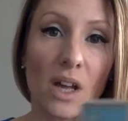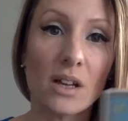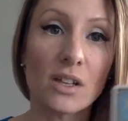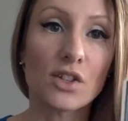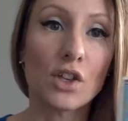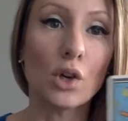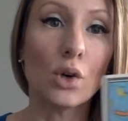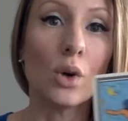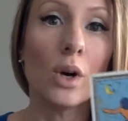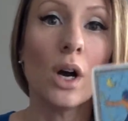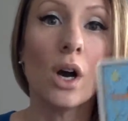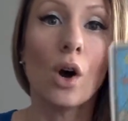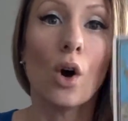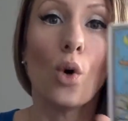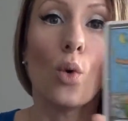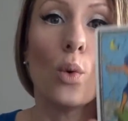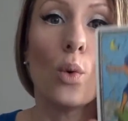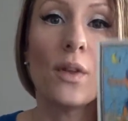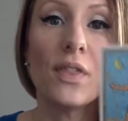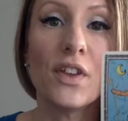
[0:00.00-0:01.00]
So
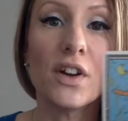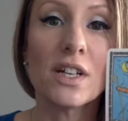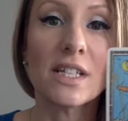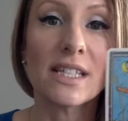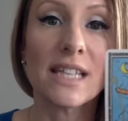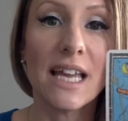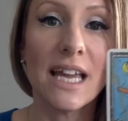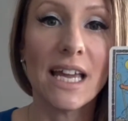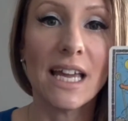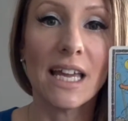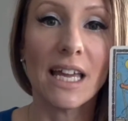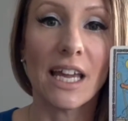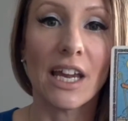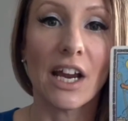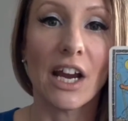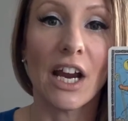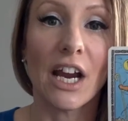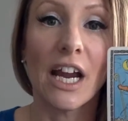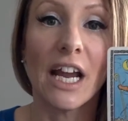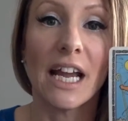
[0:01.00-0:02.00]
what they're saying
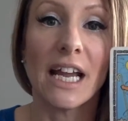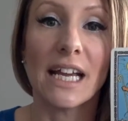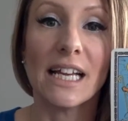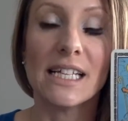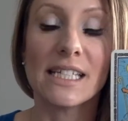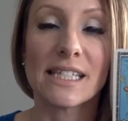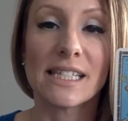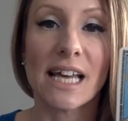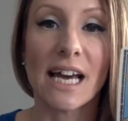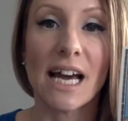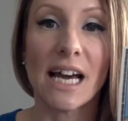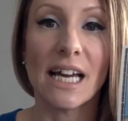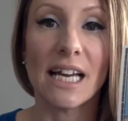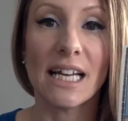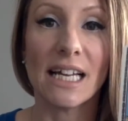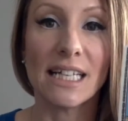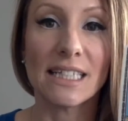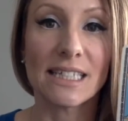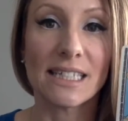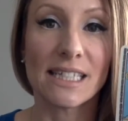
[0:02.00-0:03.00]
here is that
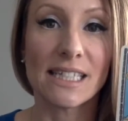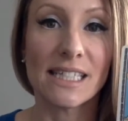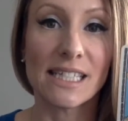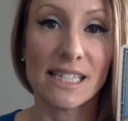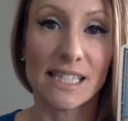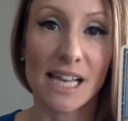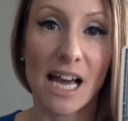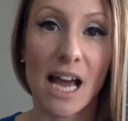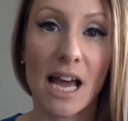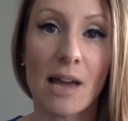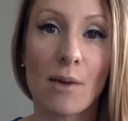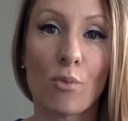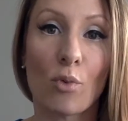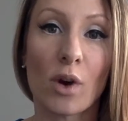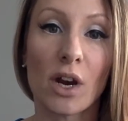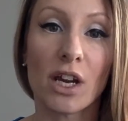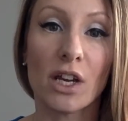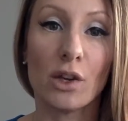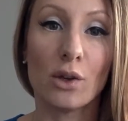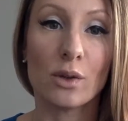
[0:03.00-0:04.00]
it's this time
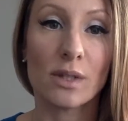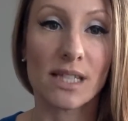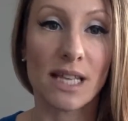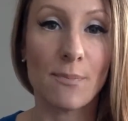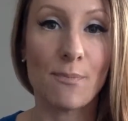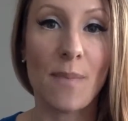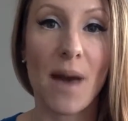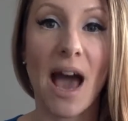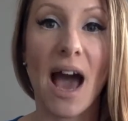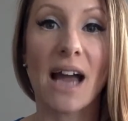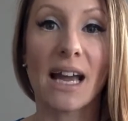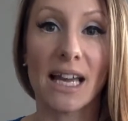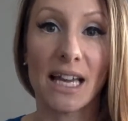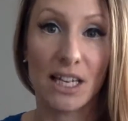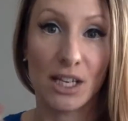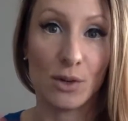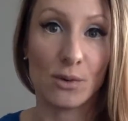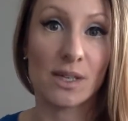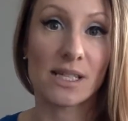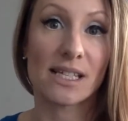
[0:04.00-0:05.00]
where you sit back
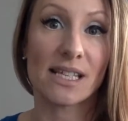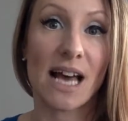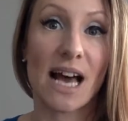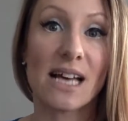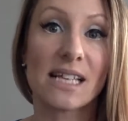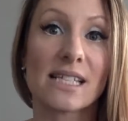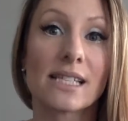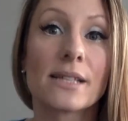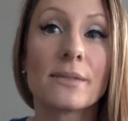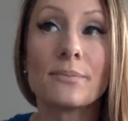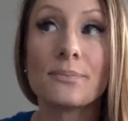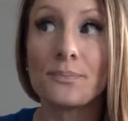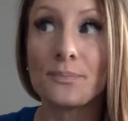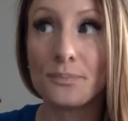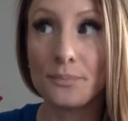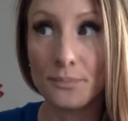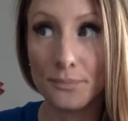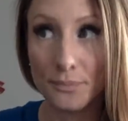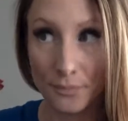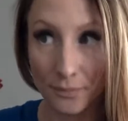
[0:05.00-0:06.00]
and you assess,
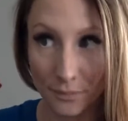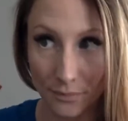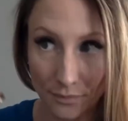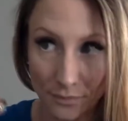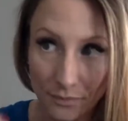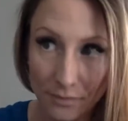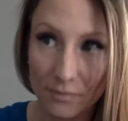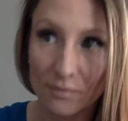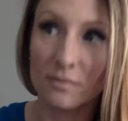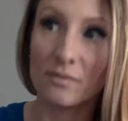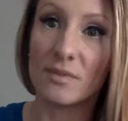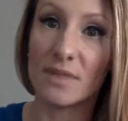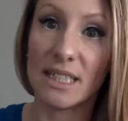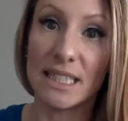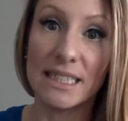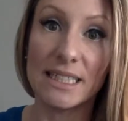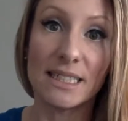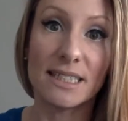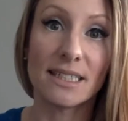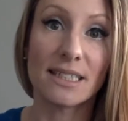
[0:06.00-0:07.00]

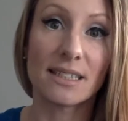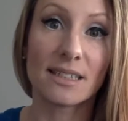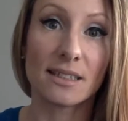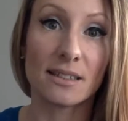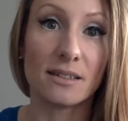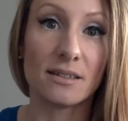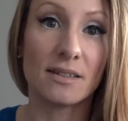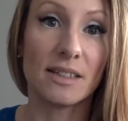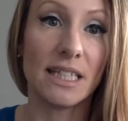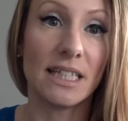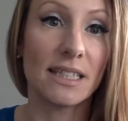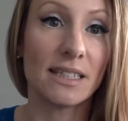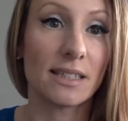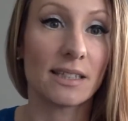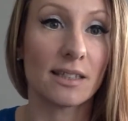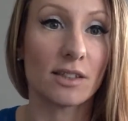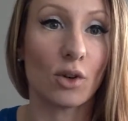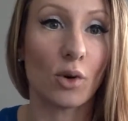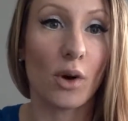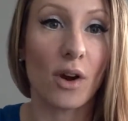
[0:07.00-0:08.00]
is
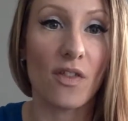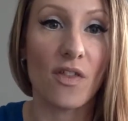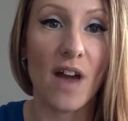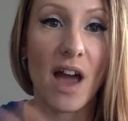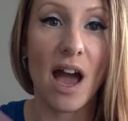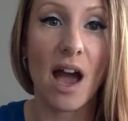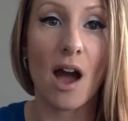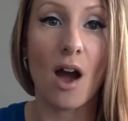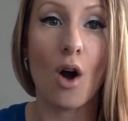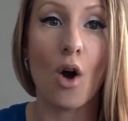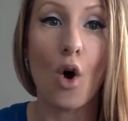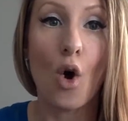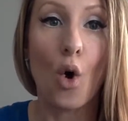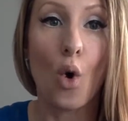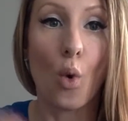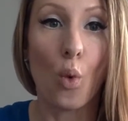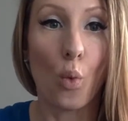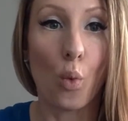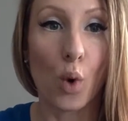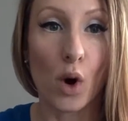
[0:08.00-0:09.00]
this or that
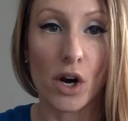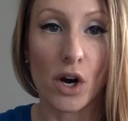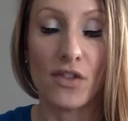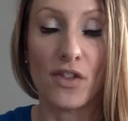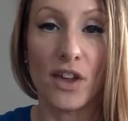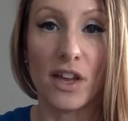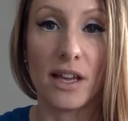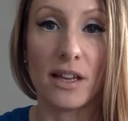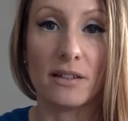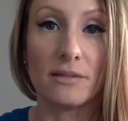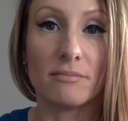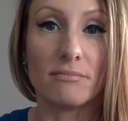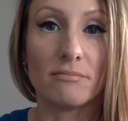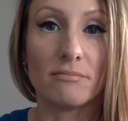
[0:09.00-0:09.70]
worth it?